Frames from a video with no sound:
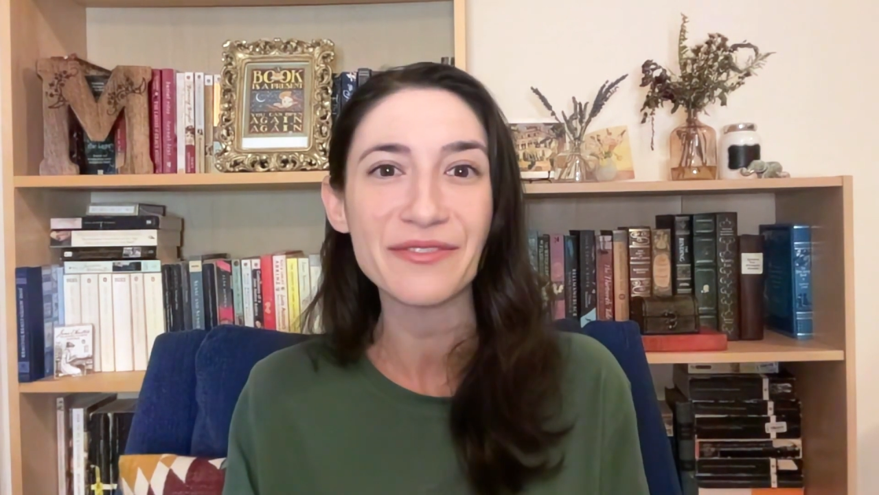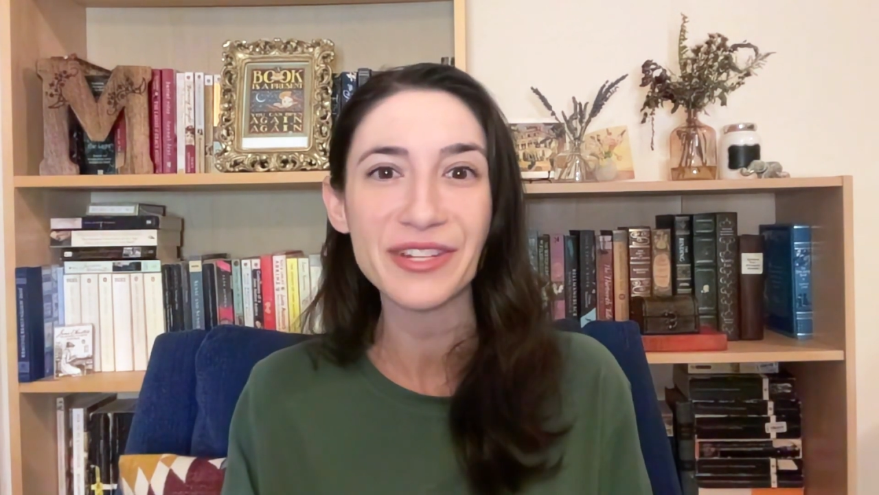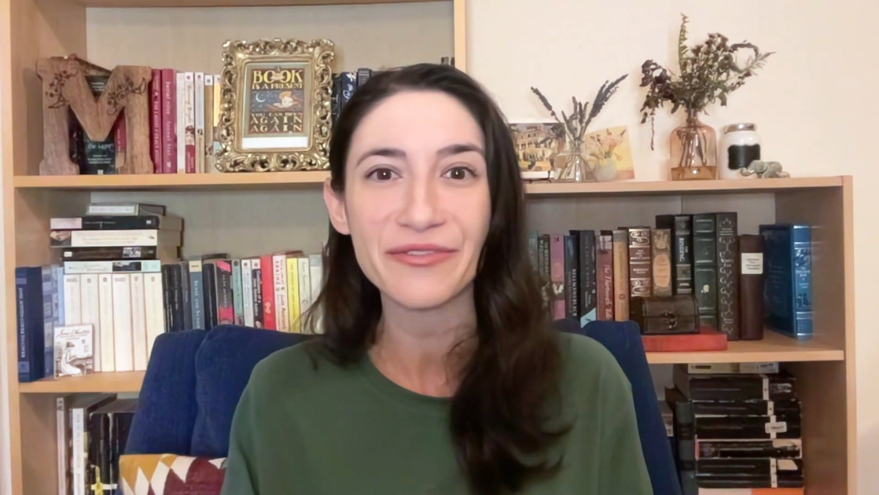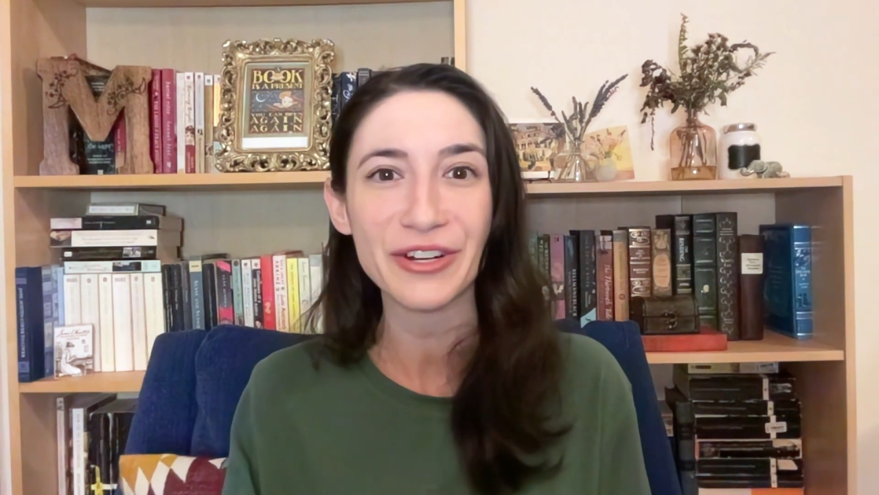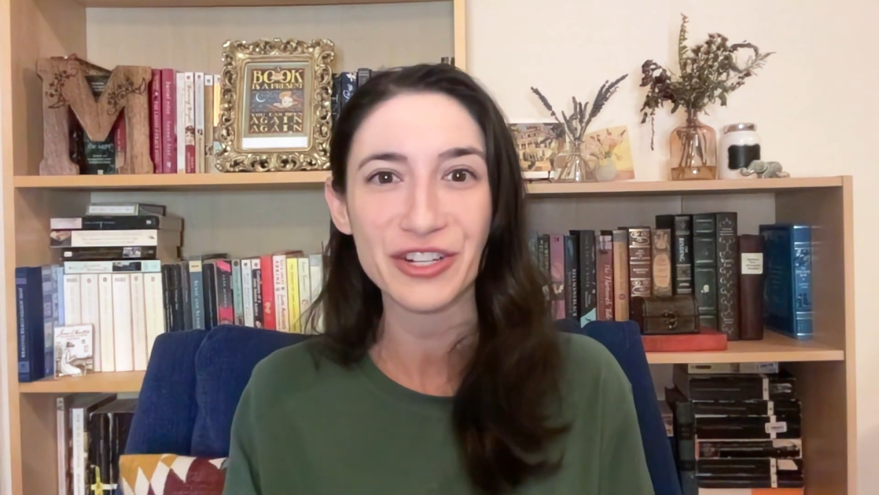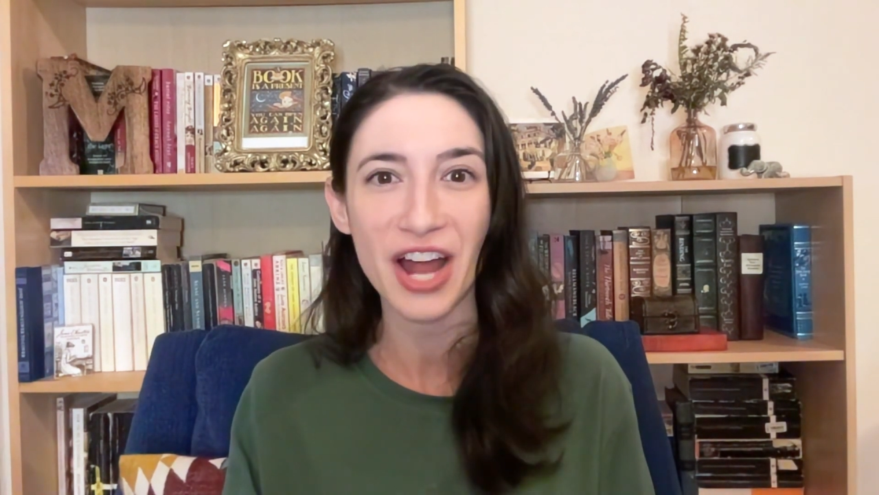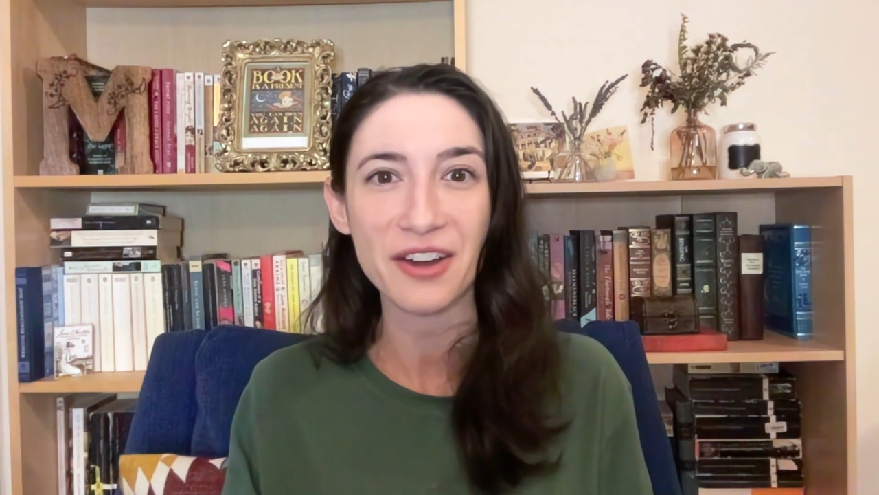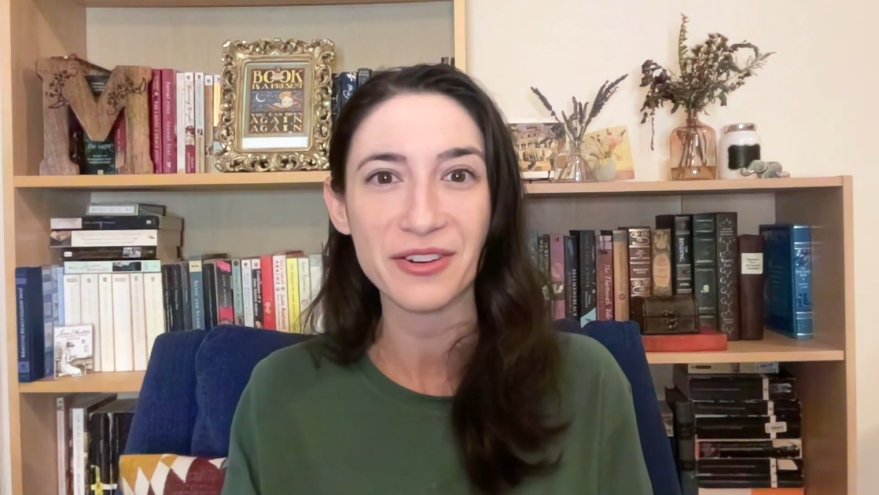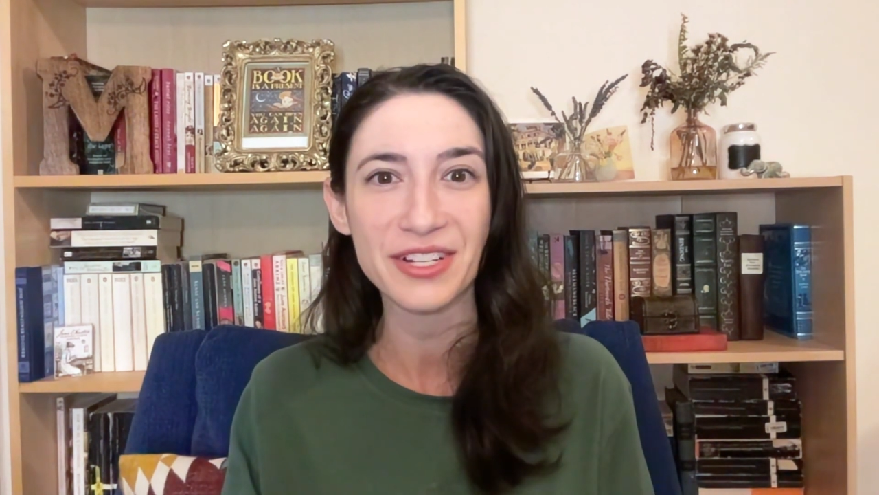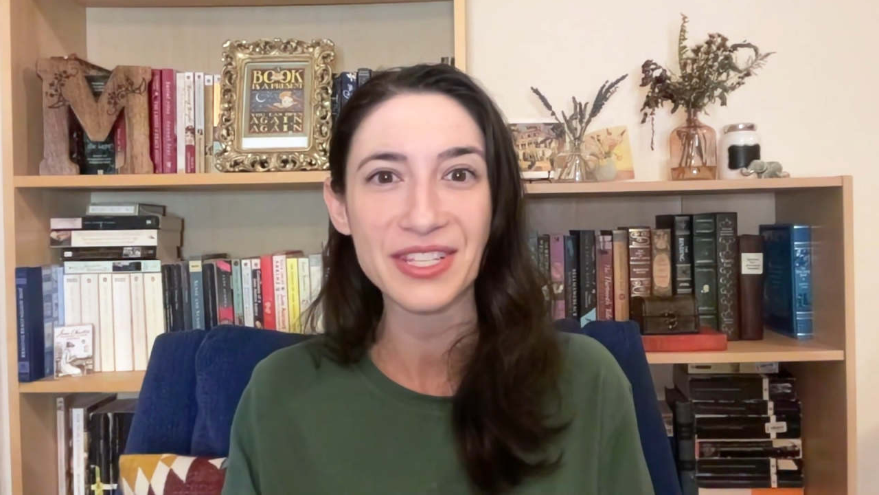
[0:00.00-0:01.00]
of different
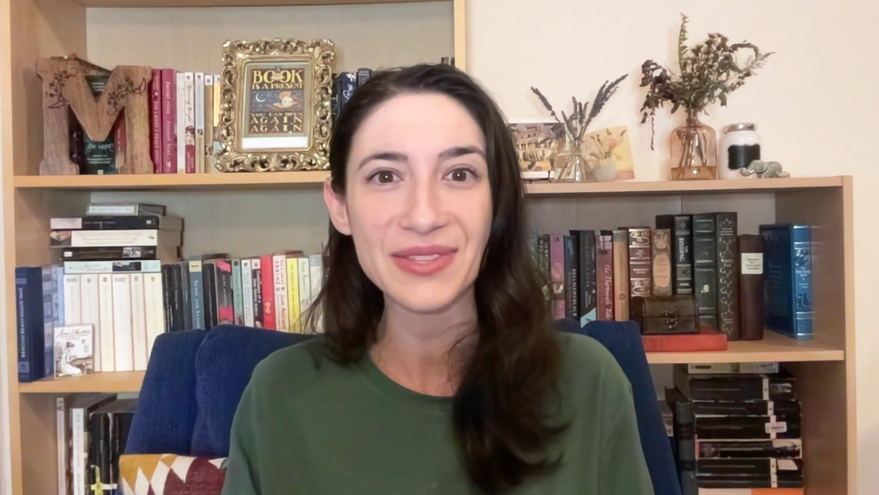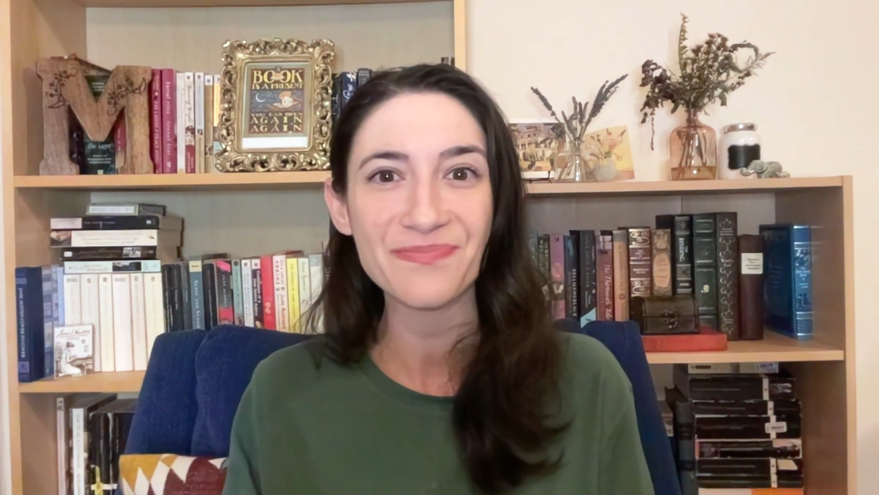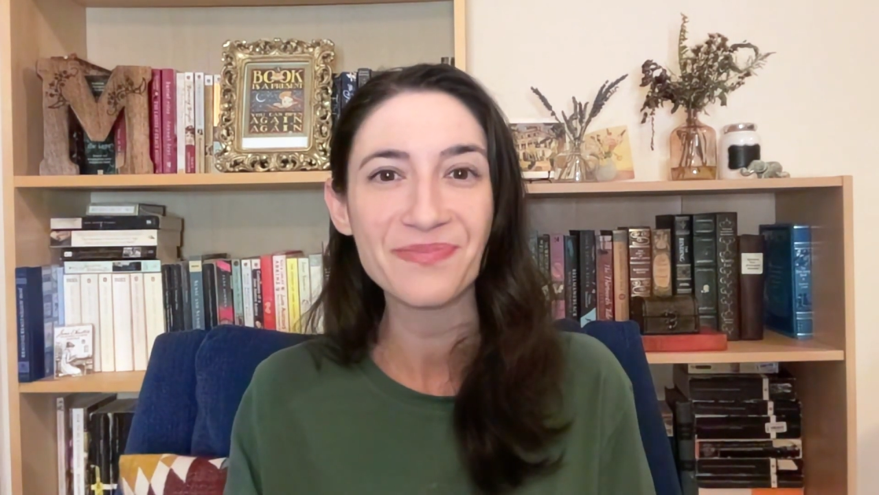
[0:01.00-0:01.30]
genres.